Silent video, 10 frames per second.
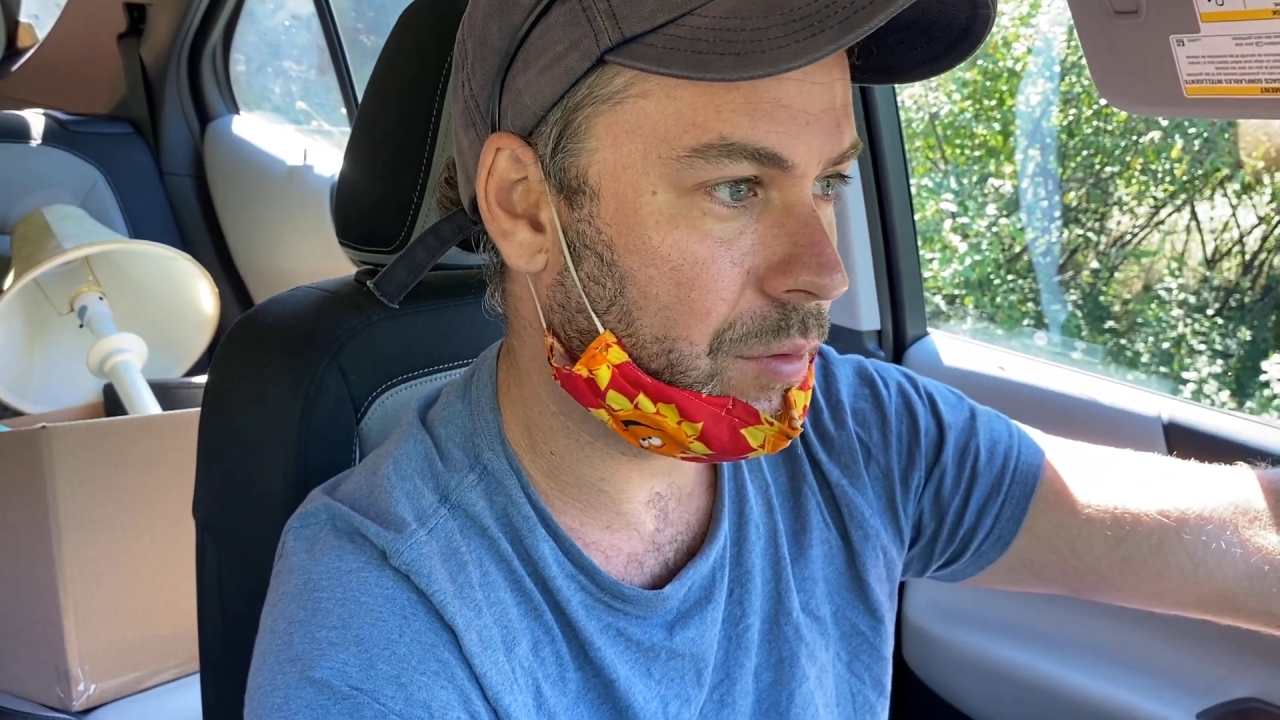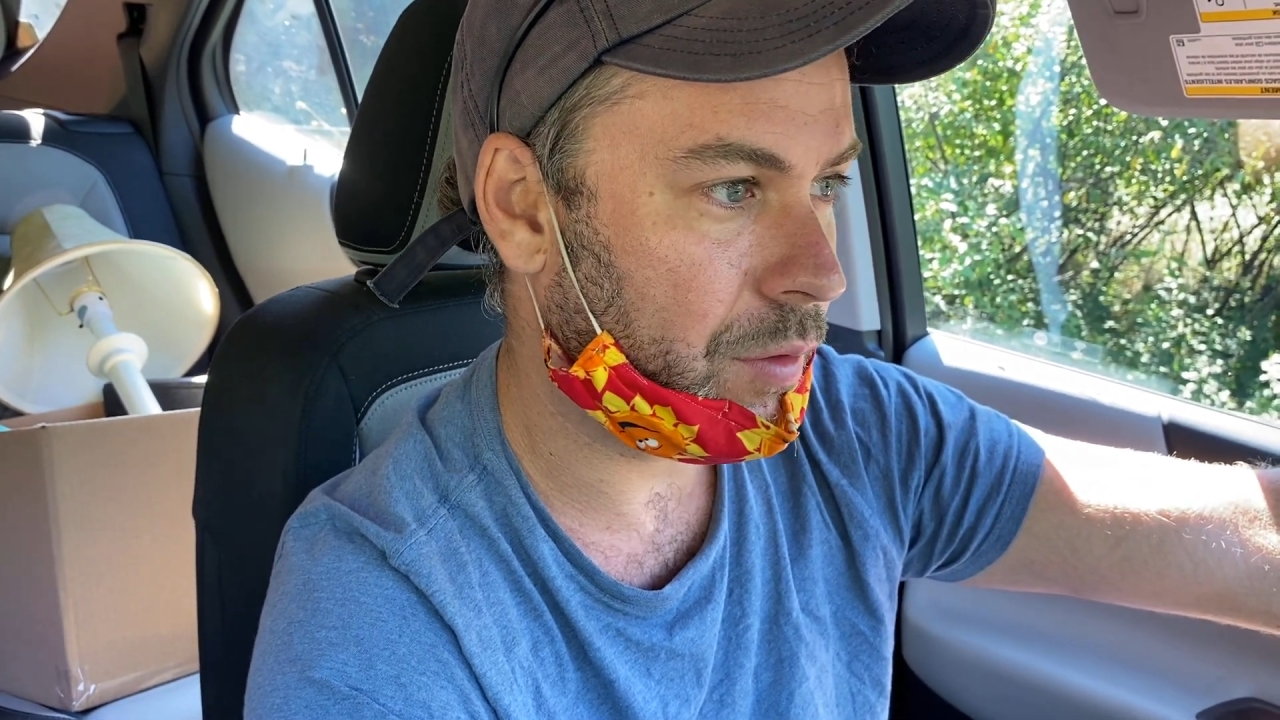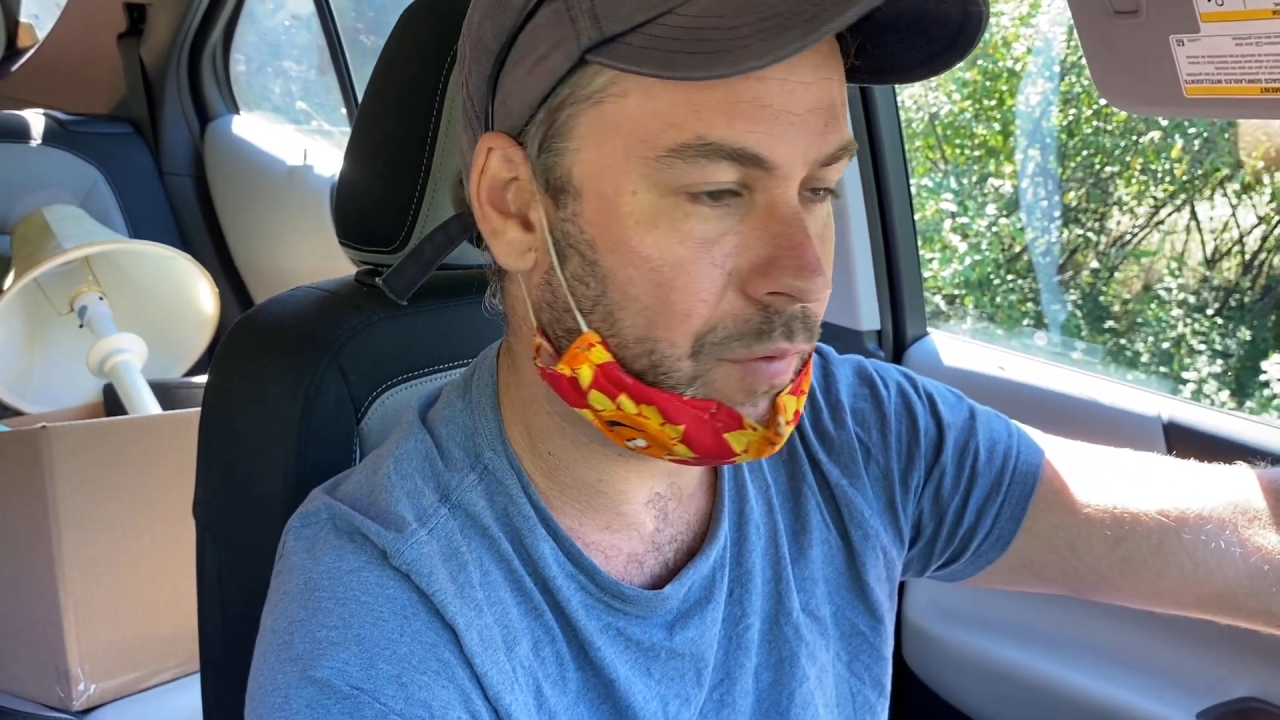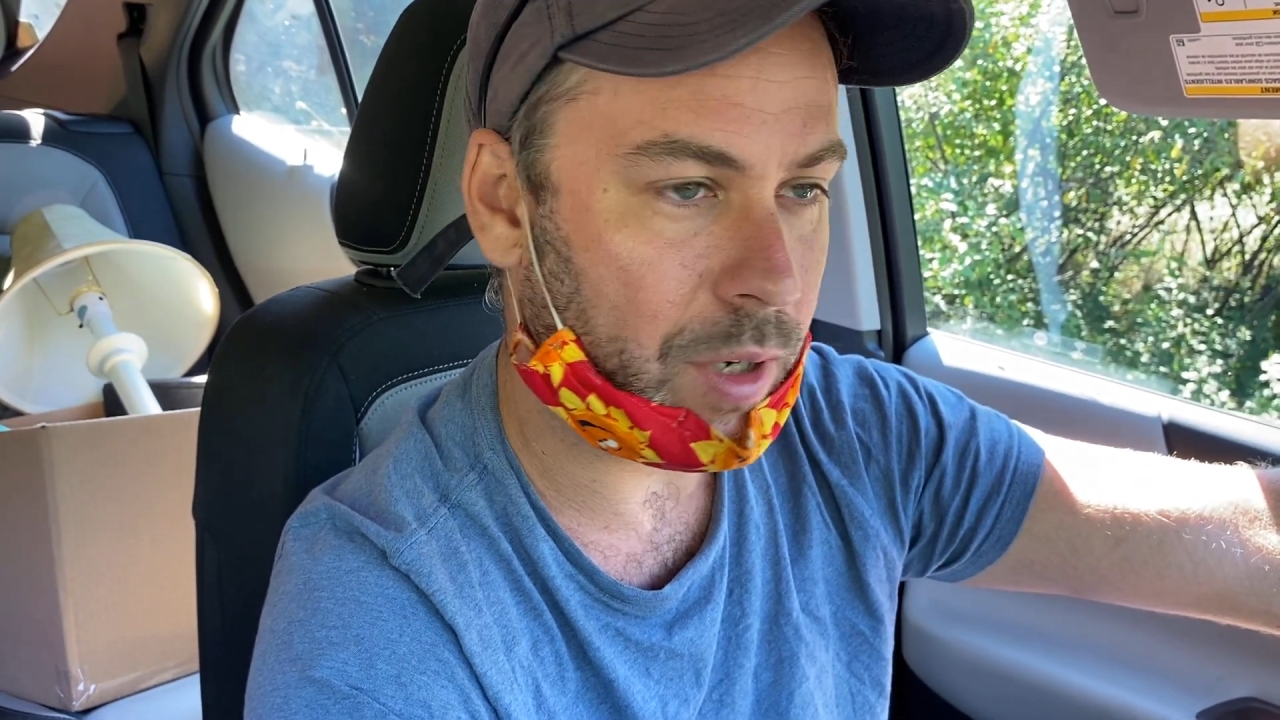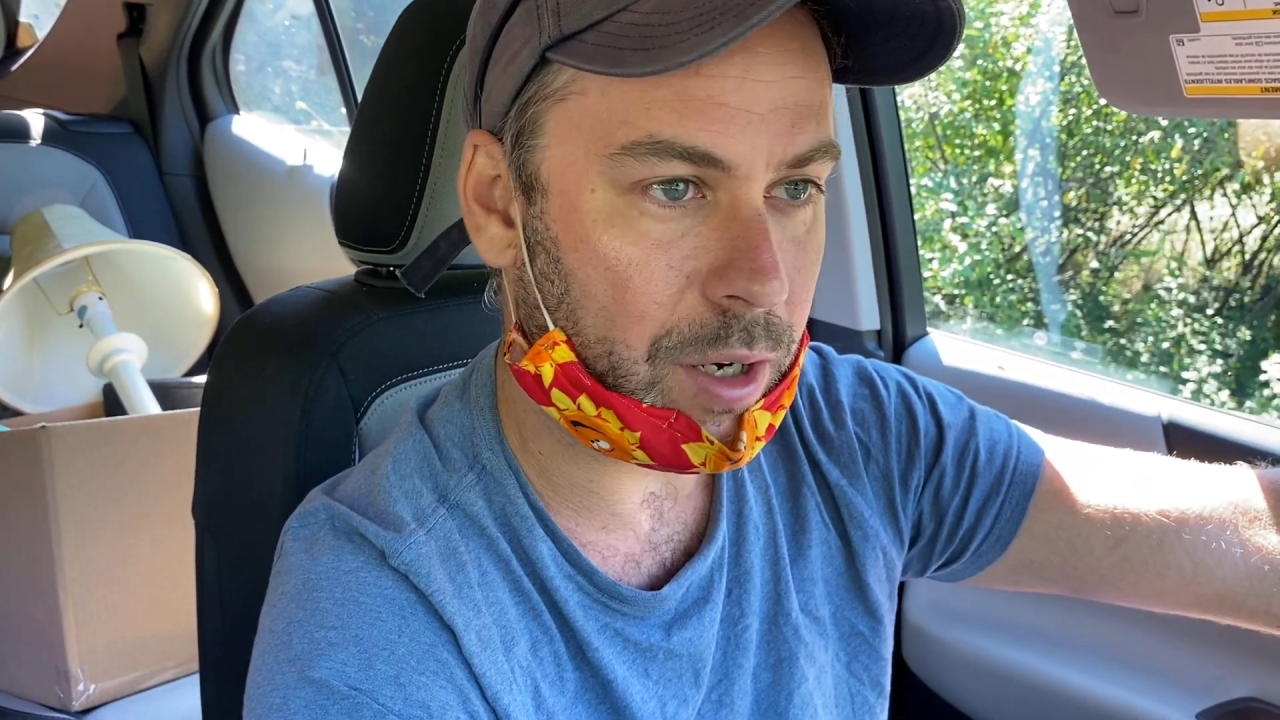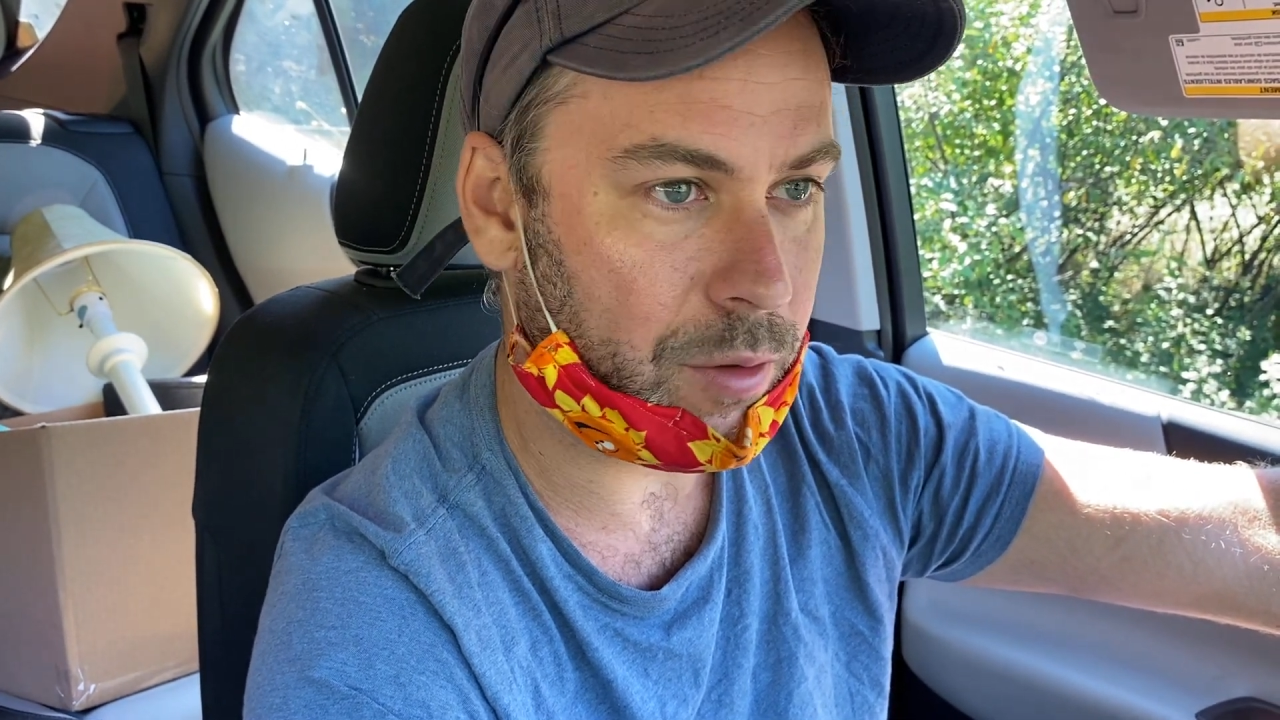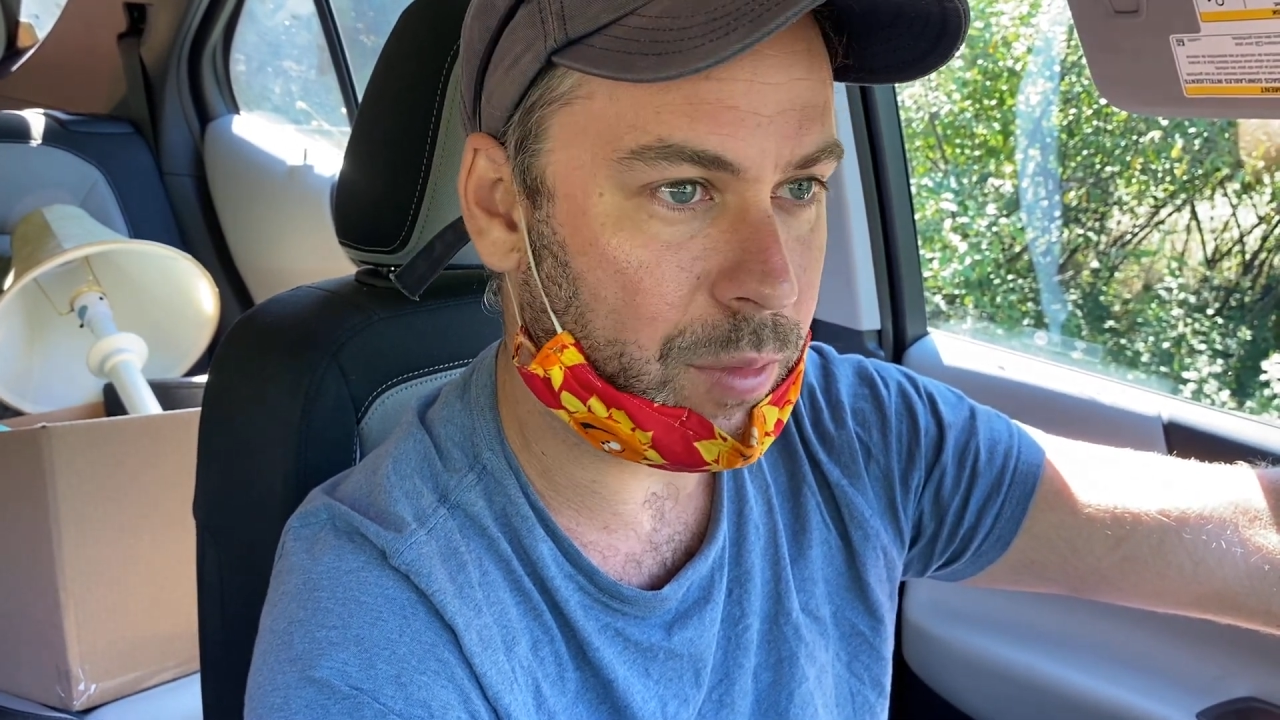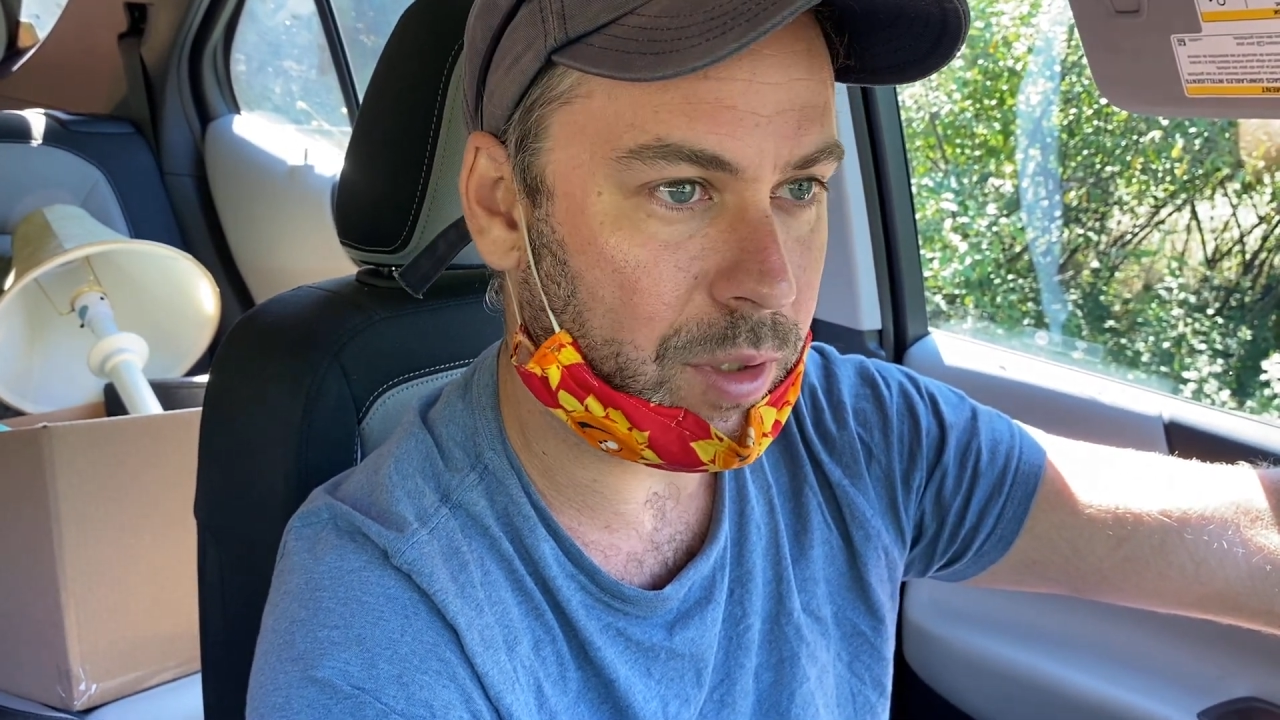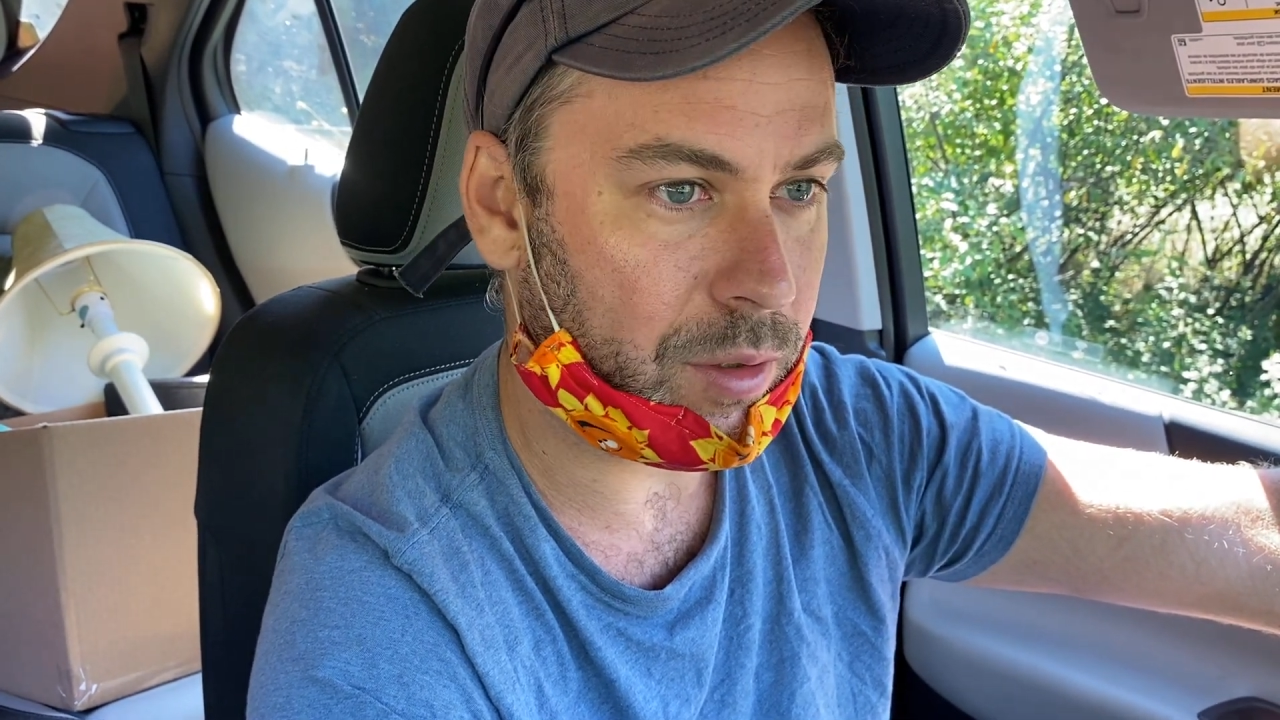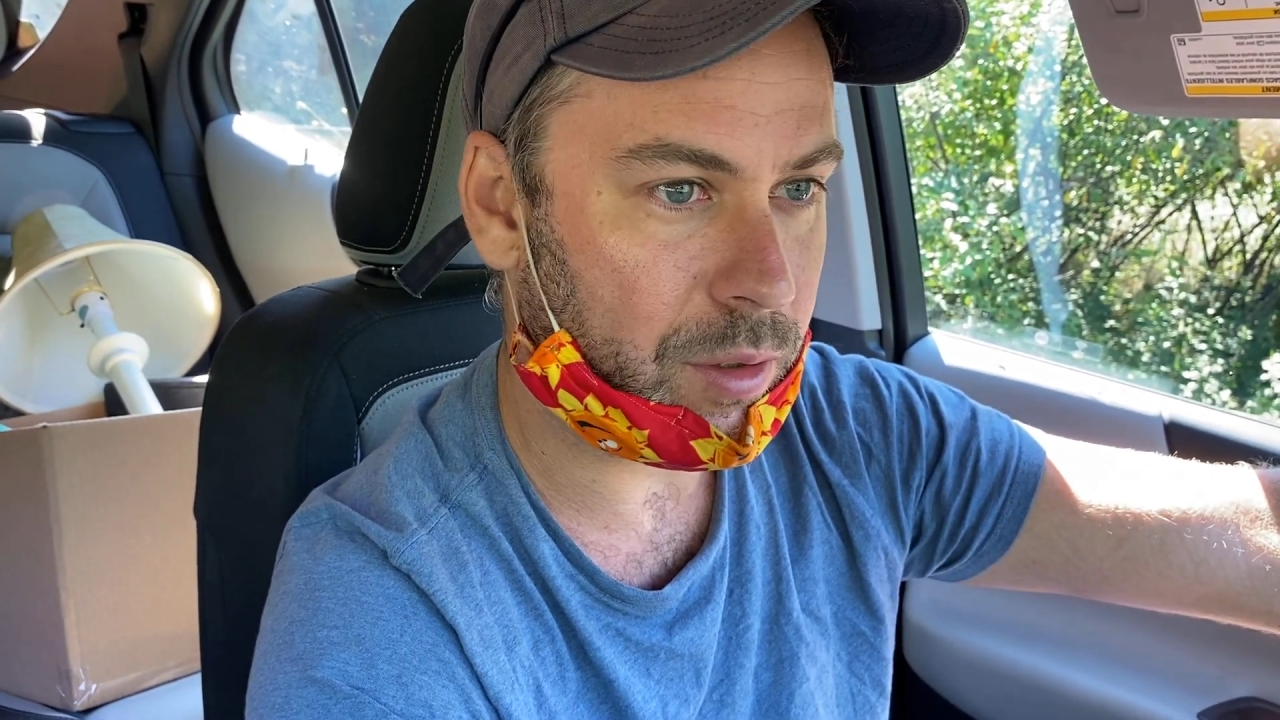environment